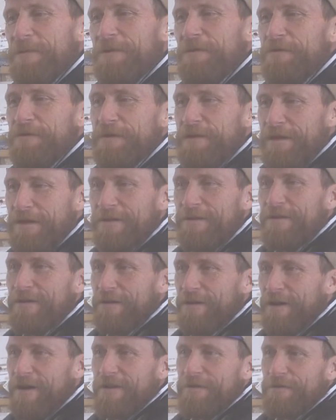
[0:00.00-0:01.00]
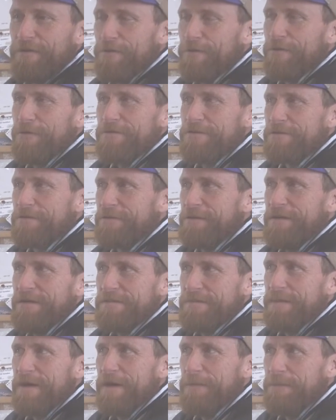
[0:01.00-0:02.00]
Or? You hear a lot of horror
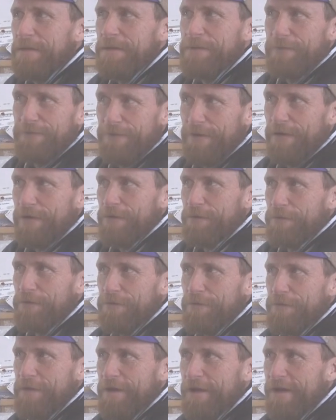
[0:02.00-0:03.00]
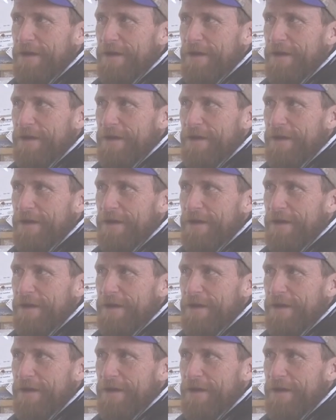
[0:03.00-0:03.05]
stories about people falling through the